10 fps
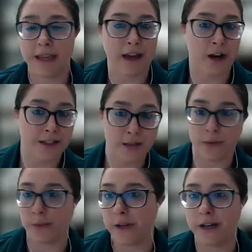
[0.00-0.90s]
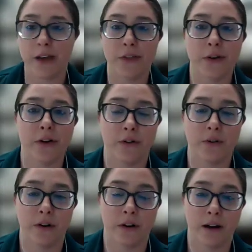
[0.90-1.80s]
at odds with one another
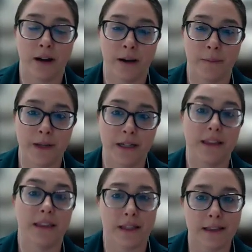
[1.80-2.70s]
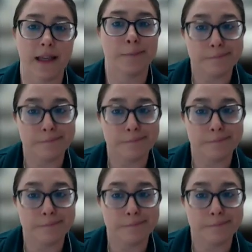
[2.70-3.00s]
or anything like that.